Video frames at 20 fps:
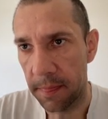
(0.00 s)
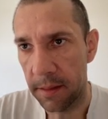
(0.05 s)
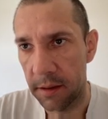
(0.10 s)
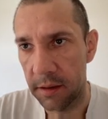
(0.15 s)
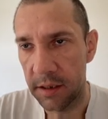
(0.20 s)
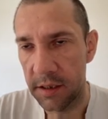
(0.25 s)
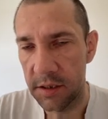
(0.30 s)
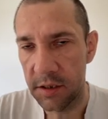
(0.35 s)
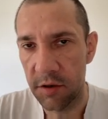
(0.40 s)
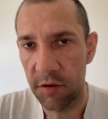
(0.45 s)

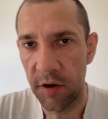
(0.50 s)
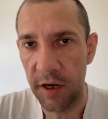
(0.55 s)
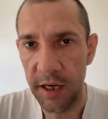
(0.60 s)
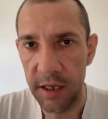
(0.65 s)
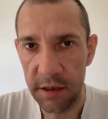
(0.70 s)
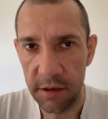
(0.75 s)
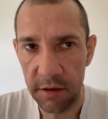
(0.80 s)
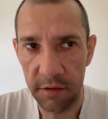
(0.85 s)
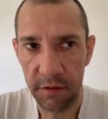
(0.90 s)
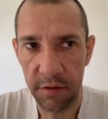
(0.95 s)
is
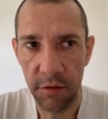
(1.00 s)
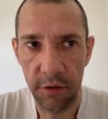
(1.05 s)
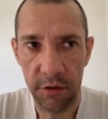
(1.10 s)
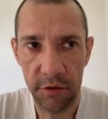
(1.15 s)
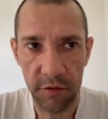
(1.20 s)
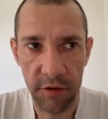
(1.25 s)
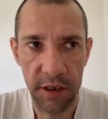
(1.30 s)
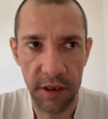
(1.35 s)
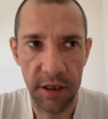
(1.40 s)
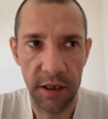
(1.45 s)
created
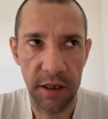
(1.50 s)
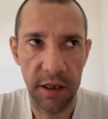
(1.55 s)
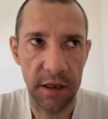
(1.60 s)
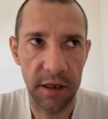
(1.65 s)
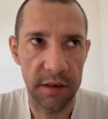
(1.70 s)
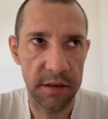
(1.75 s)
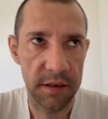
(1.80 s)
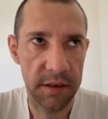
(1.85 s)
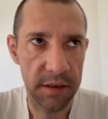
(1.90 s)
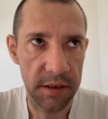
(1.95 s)
already in
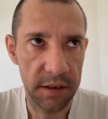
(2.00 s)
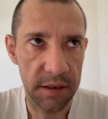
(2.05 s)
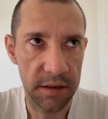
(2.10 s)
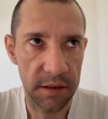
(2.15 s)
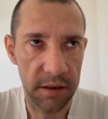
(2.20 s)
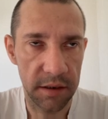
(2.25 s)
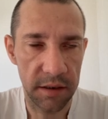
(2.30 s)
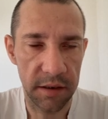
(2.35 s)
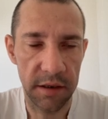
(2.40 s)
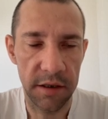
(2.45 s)

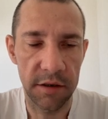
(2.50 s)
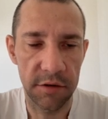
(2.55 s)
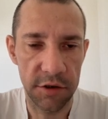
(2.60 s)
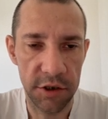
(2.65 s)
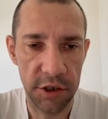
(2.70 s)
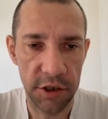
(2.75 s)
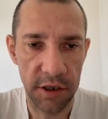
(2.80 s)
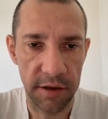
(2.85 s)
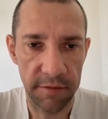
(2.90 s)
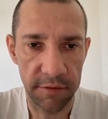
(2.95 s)

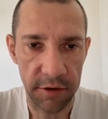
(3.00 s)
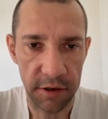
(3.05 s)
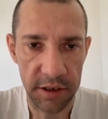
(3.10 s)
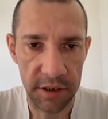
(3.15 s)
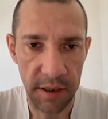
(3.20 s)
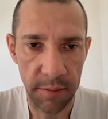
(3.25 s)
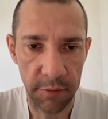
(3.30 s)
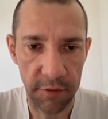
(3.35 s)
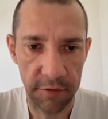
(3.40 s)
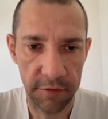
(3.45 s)
Jira, for
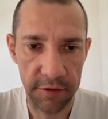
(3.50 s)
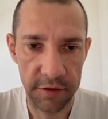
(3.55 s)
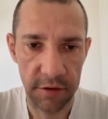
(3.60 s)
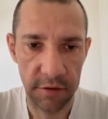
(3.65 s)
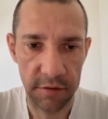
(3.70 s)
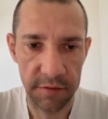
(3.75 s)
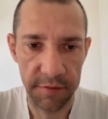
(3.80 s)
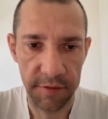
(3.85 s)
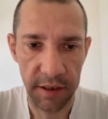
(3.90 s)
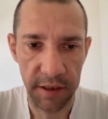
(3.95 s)
example, for those
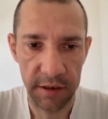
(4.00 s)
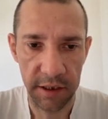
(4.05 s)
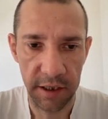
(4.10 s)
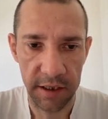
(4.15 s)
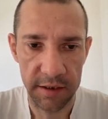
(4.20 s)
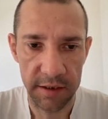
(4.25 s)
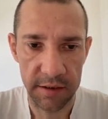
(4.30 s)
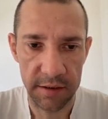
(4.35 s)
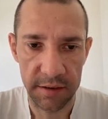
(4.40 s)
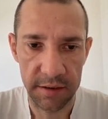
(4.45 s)
failed
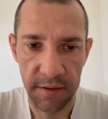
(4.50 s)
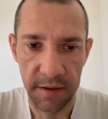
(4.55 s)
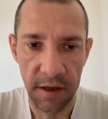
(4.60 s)
tests,